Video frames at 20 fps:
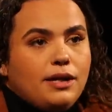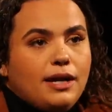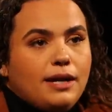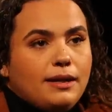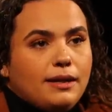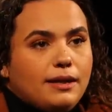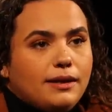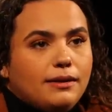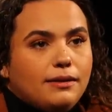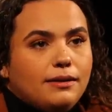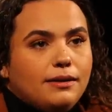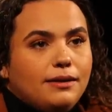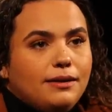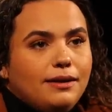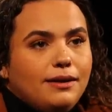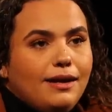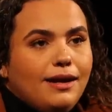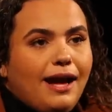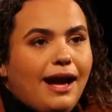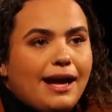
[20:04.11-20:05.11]
I
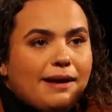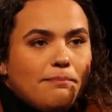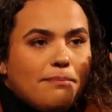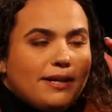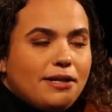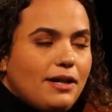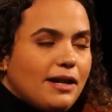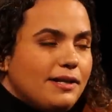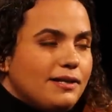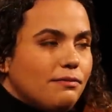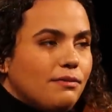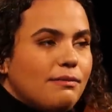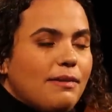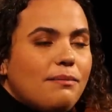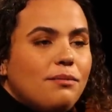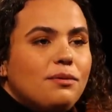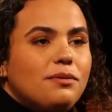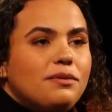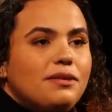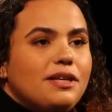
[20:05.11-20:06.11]

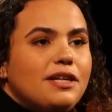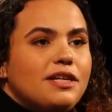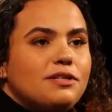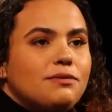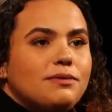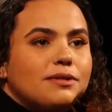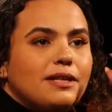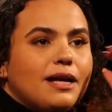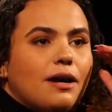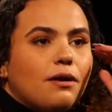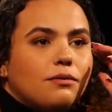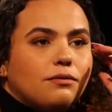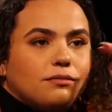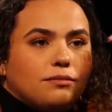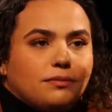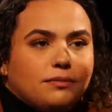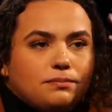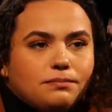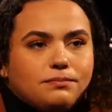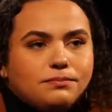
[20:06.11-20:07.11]
remember things without
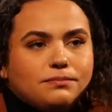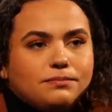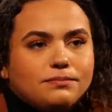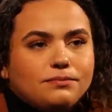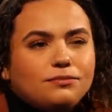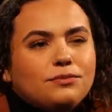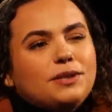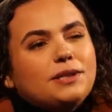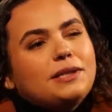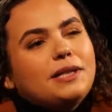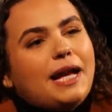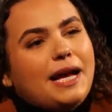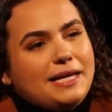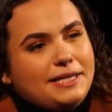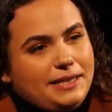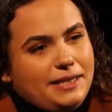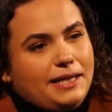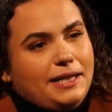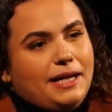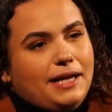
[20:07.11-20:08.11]

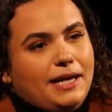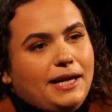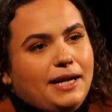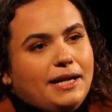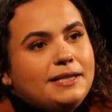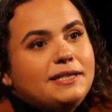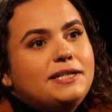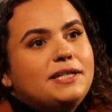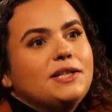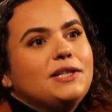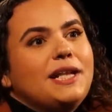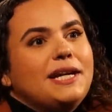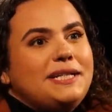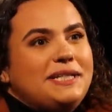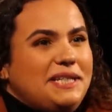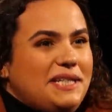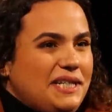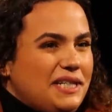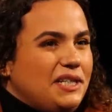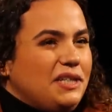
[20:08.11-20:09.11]
realizing it until I
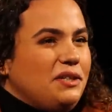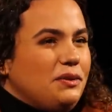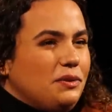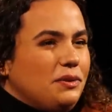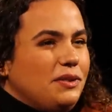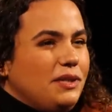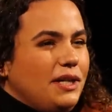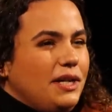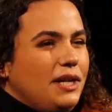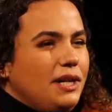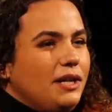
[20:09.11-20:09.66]
need to use it.